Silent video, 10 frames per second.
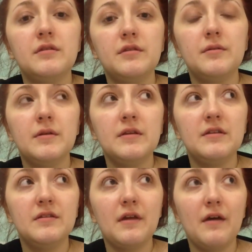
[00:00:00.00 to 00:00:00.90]
the one, the
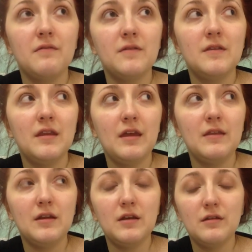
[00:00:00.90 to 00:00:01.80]
staff, like
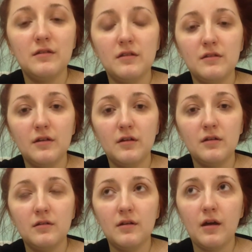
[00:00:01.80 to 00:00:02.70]
the nurse that's
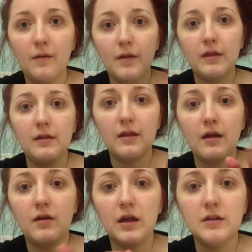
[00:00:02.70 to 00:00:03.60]
on our little
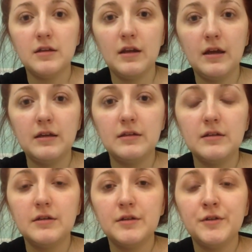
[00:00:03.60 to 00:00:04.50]
area tonight,
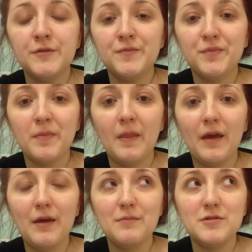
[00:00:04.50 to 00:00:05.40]

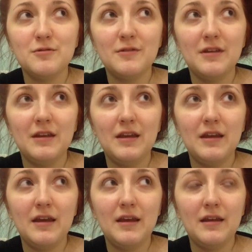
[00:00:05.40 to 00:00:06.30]
she was in
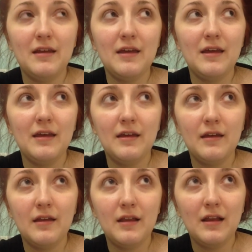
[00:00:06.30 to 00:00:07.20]
A
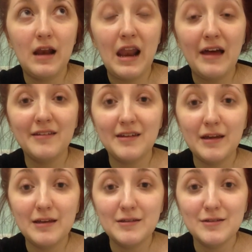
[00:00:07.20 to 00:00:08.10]
last
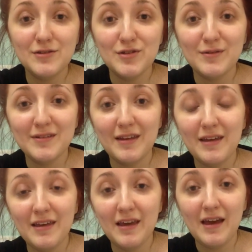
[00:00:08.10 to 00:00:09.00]
night, and she was
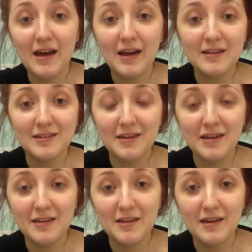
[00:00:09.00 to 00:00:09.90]
like, yeah,
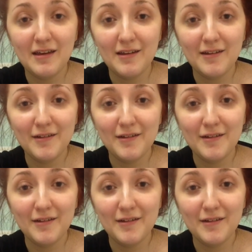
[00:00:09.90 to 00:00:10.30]
seeing you